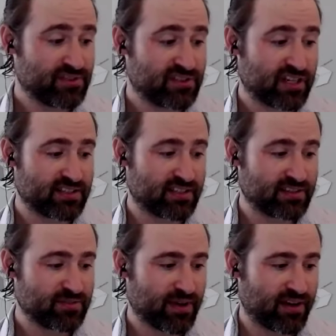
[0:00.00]
Jason
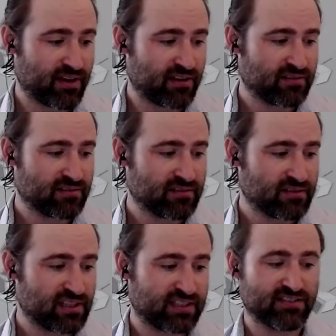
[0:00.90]
Isbell,
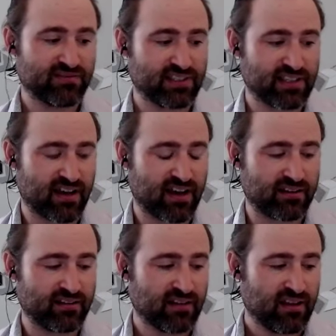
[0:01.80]
Kings of Leon,